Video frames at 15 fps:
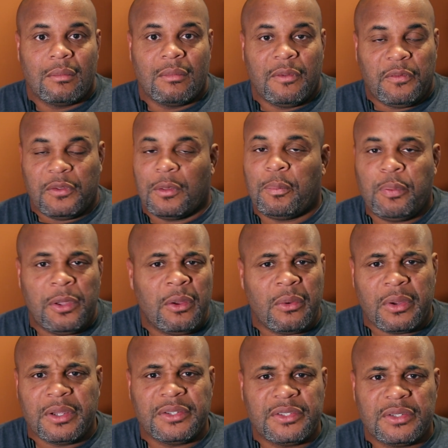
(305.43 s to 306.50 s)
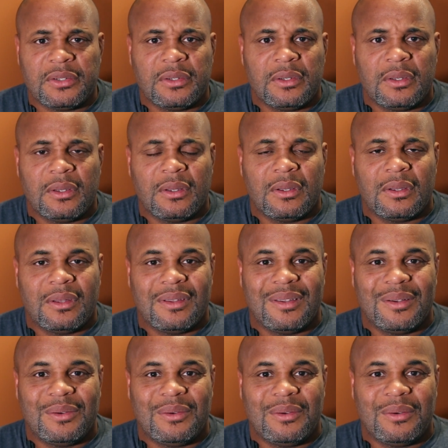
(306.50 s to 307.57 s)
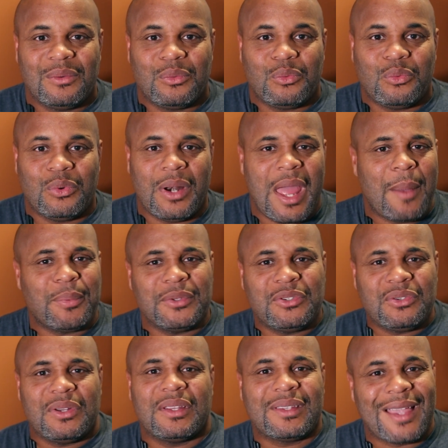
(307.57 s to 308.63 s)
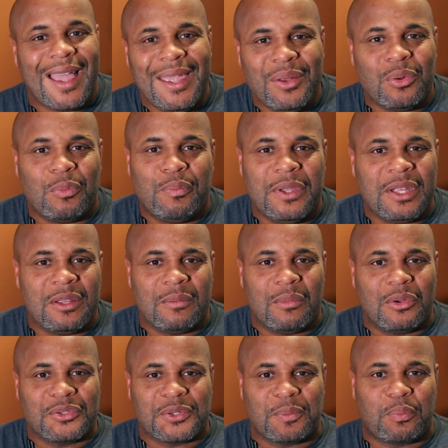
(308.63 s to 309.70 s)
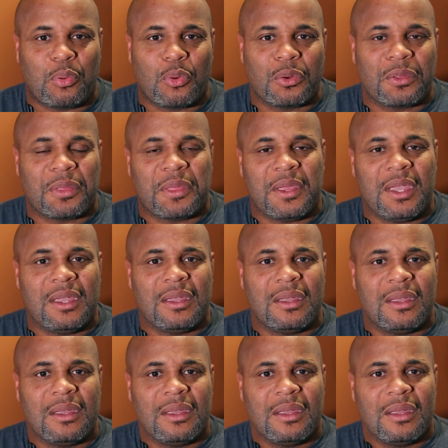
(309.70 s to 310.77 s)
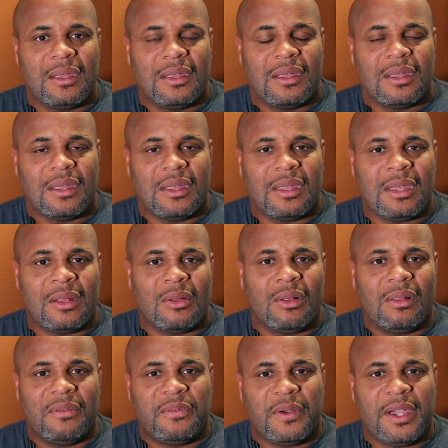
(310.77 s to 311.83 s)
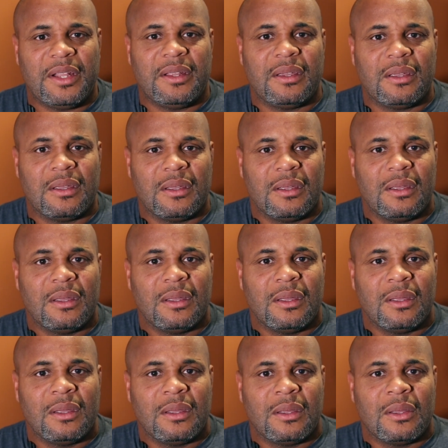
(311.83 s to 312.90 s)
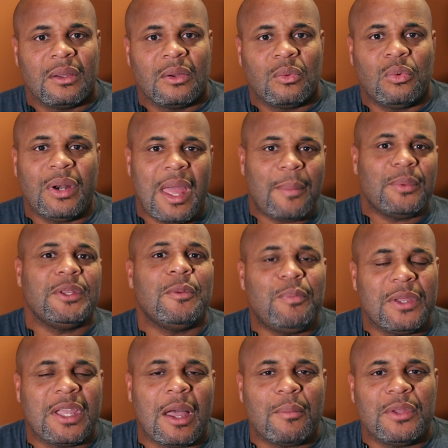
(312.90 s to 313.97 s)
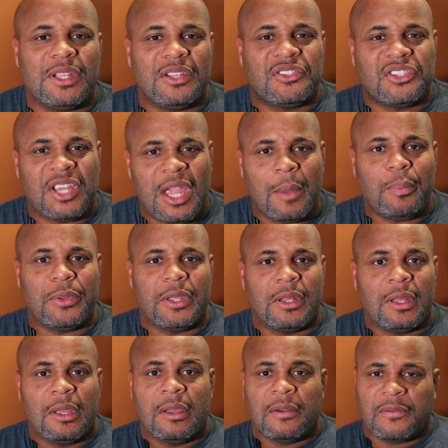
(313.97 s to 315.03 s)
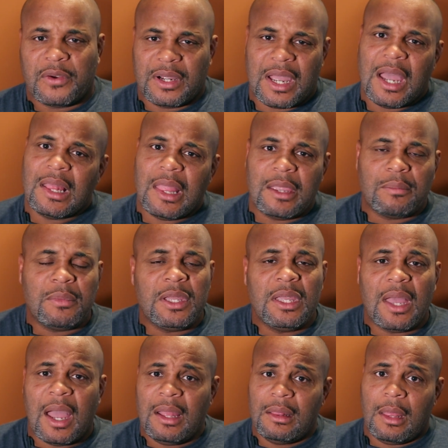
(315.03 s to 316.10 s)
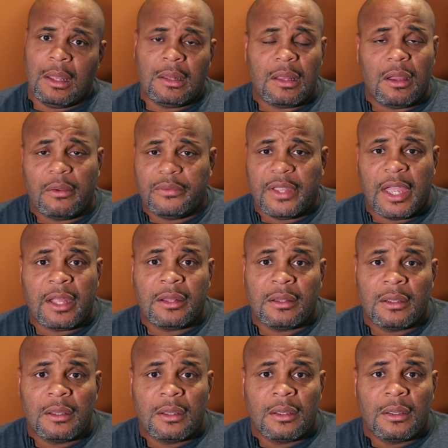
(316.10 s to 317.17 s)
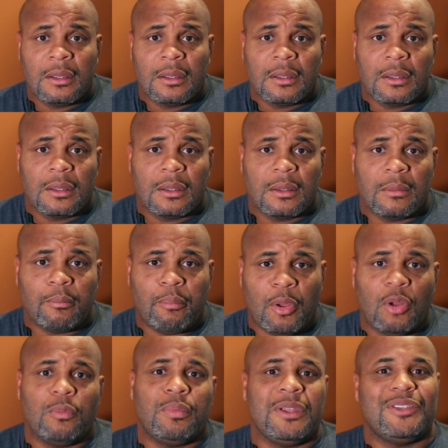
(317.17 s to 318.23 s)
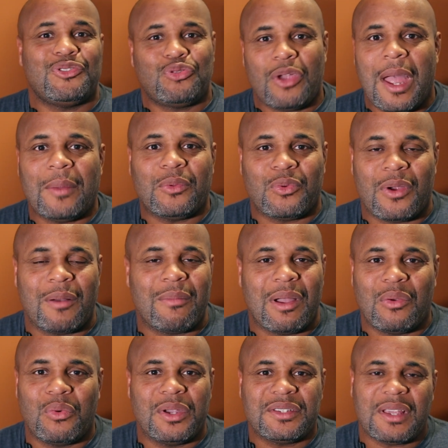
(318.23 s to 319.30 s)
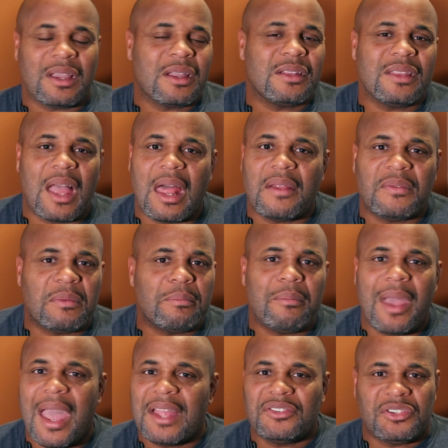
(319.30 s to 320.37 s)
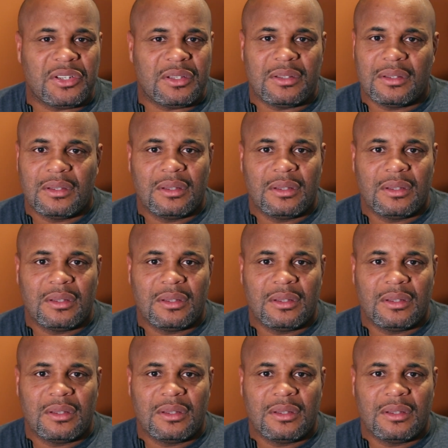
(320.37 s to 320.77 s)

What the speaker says: But for the purists, what happened to the title being the most important thing in all the fighting? What happened to becoming the champion? For a guy like me, I love that belt being strapped around my waist. I could not have imagined